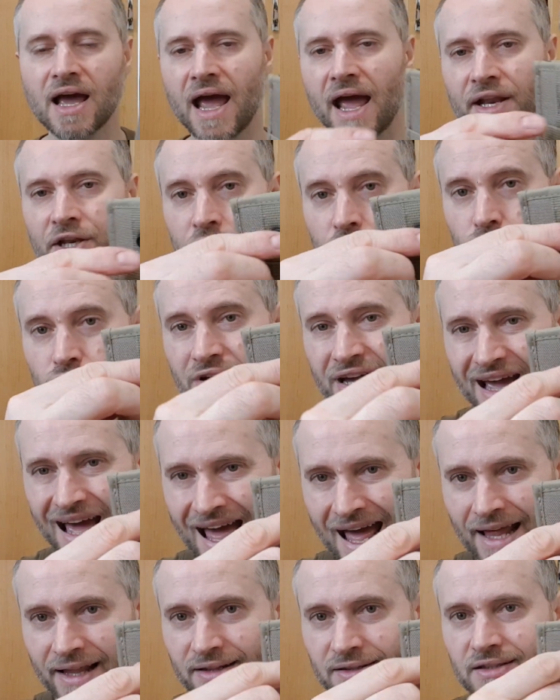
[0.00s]
And you
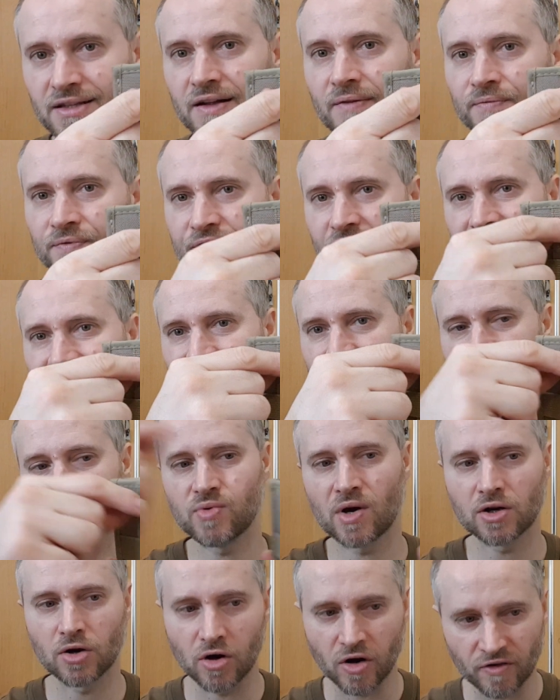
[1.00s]
can't take this
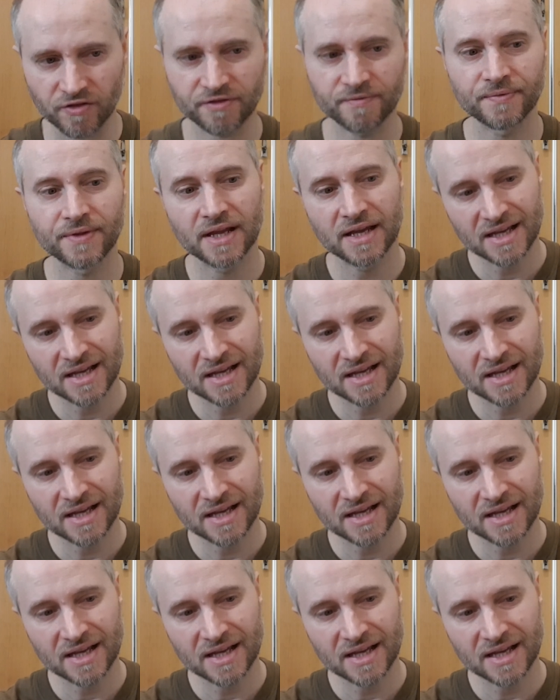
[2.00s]
one off.